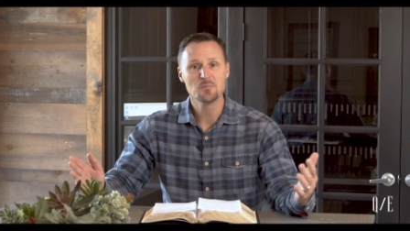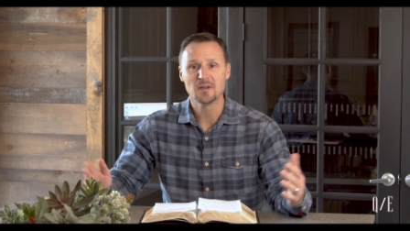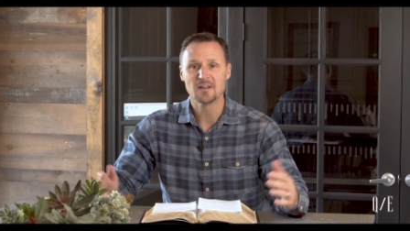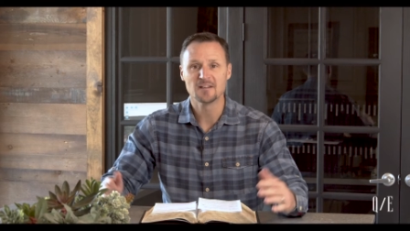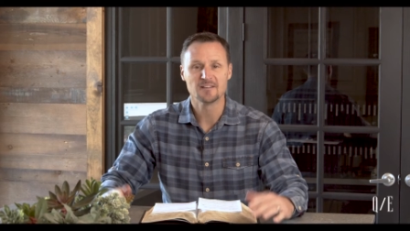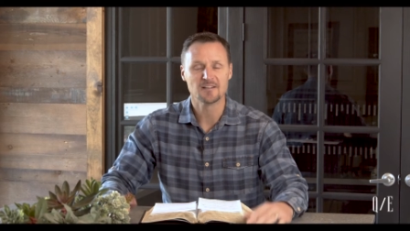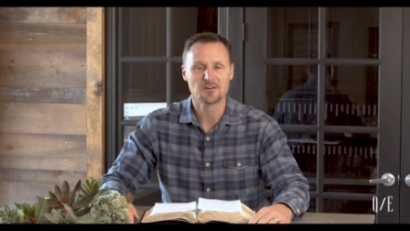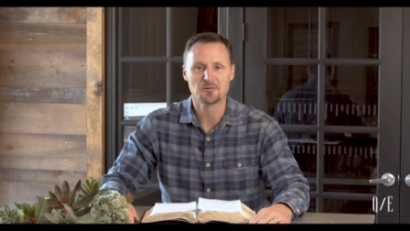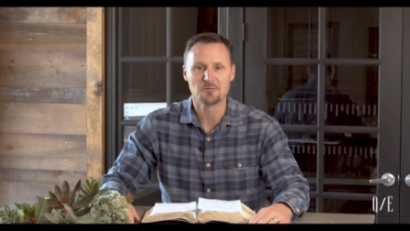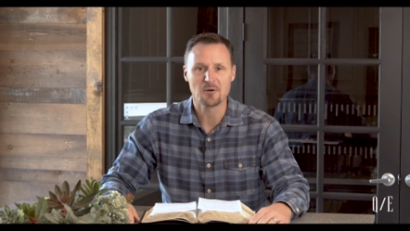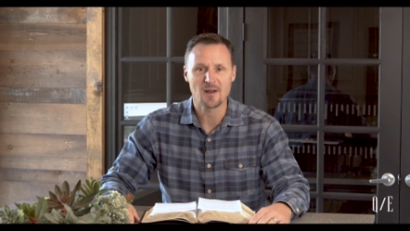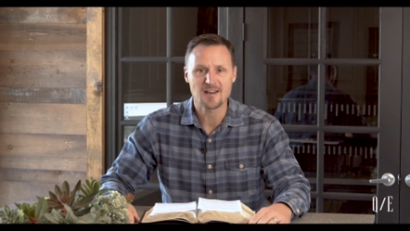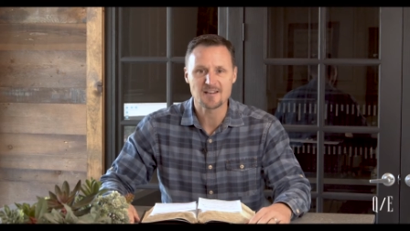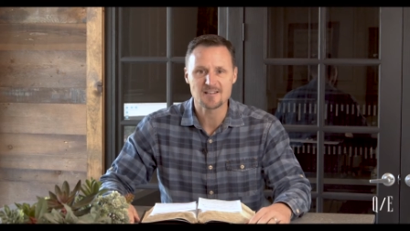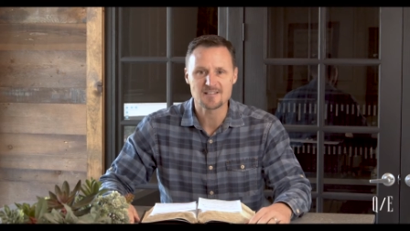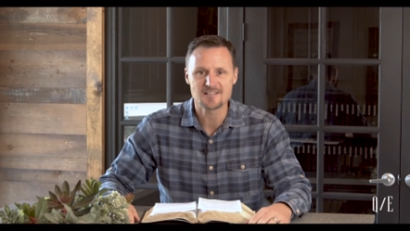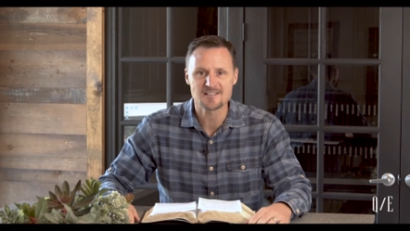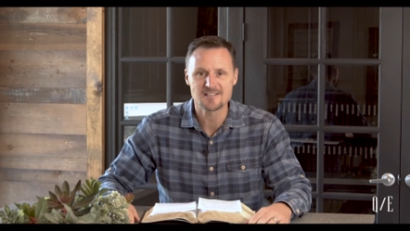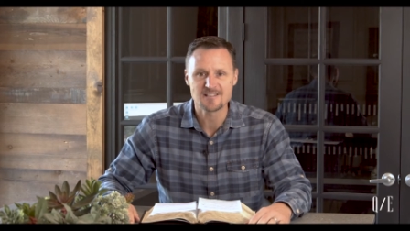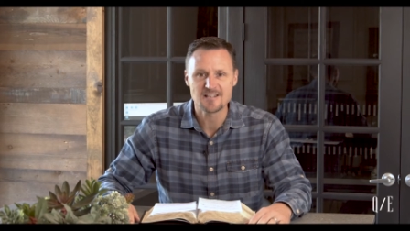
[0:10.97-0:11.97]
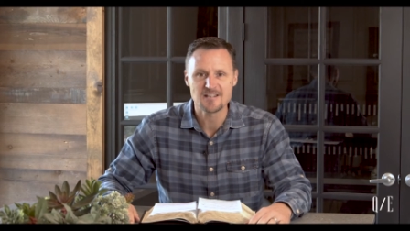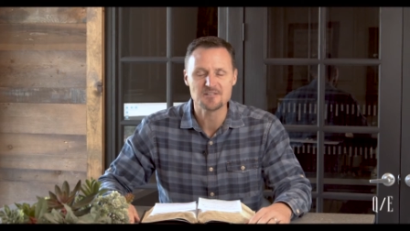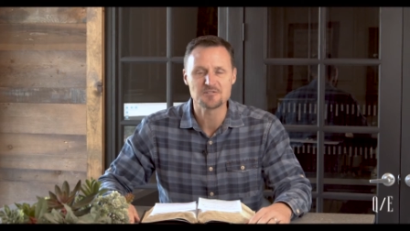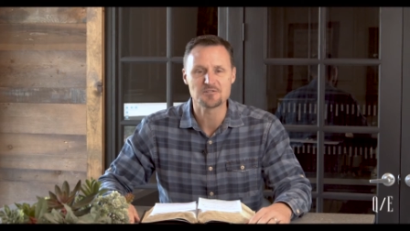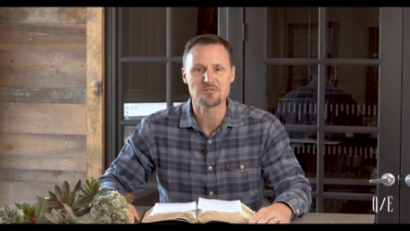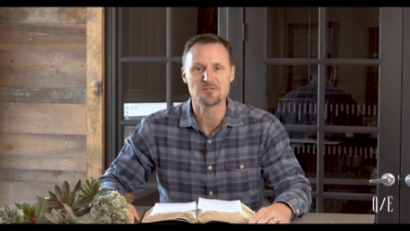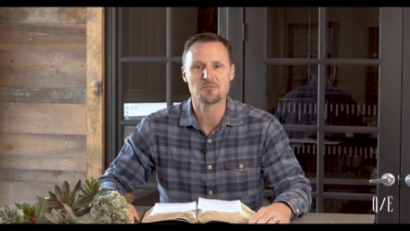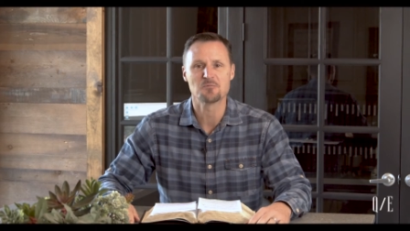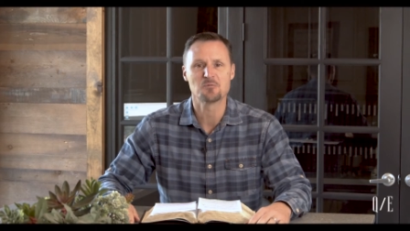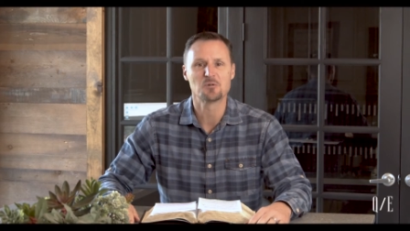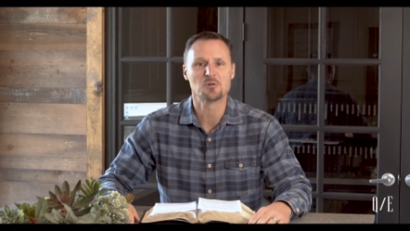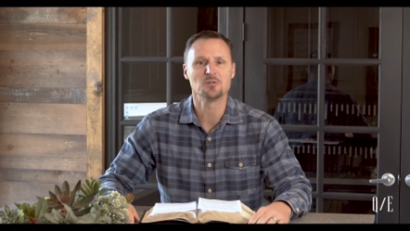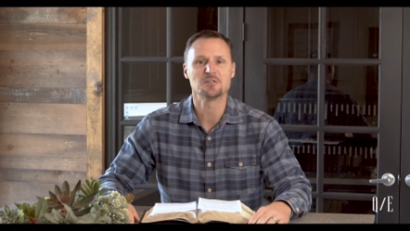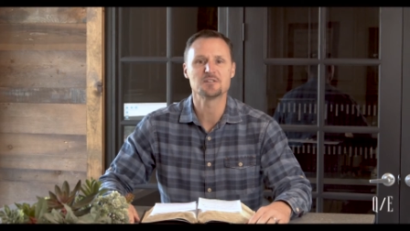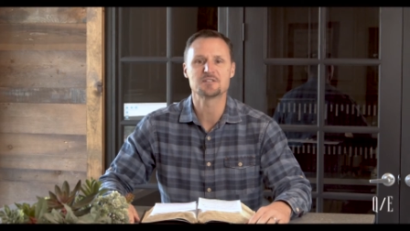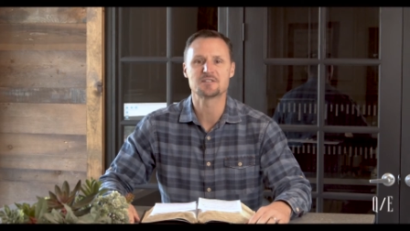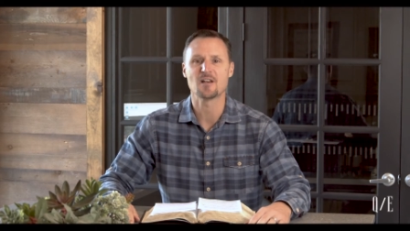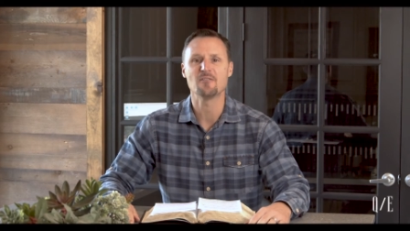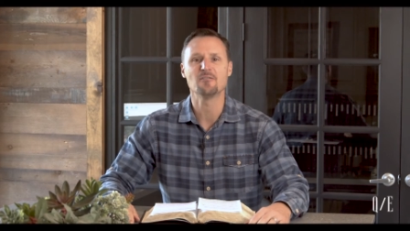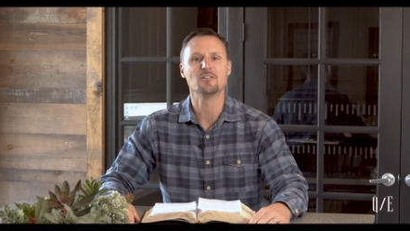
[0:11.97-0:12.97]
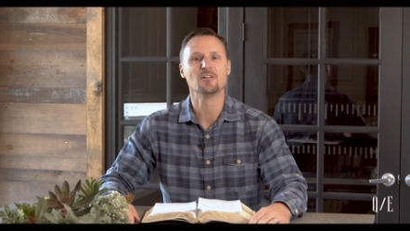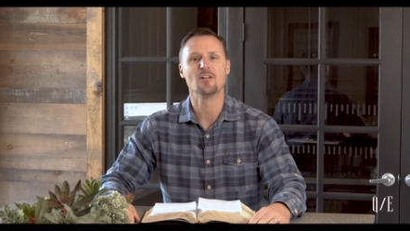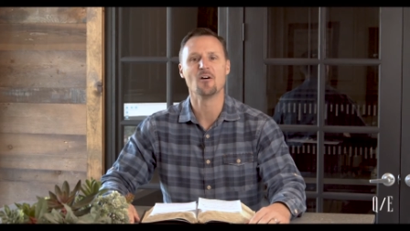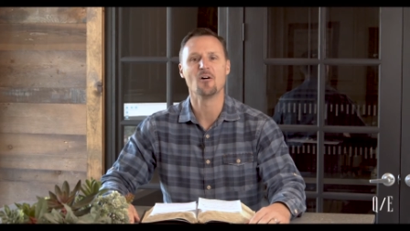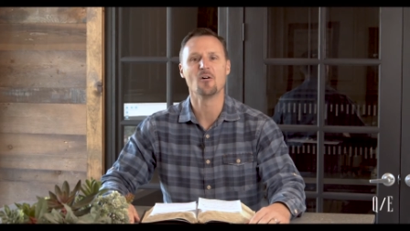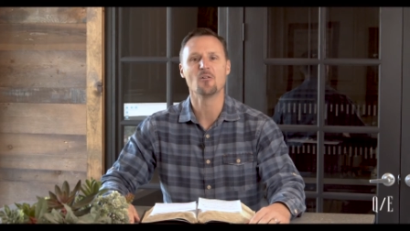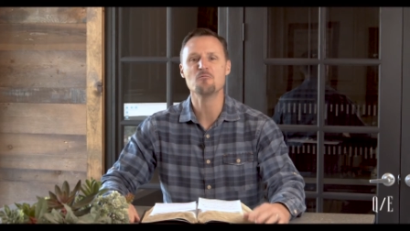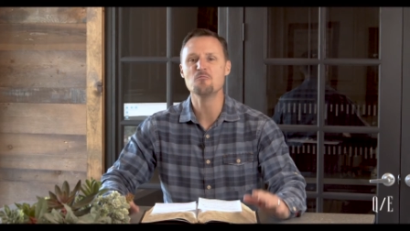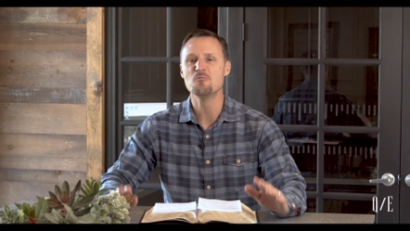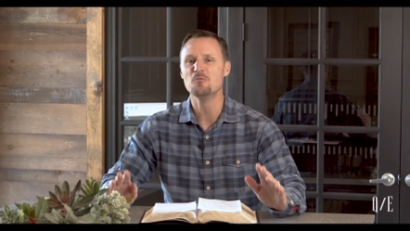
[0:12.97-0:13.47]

being the greatest teacher the world has ever known,